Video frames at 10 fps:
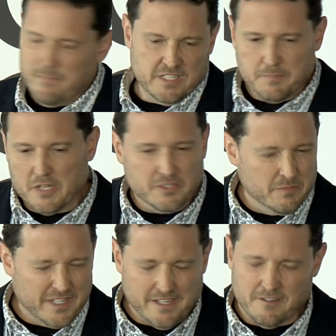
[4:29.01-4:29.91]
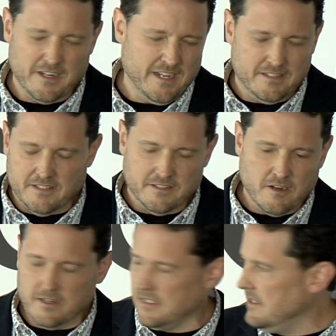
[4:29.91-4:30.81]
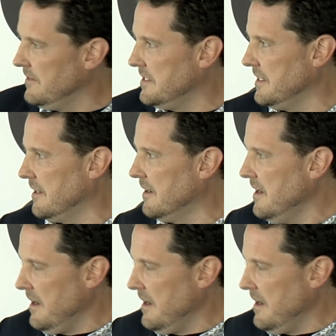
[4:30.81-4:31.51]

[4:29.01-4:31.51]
especially when the internet and connectivity's in there.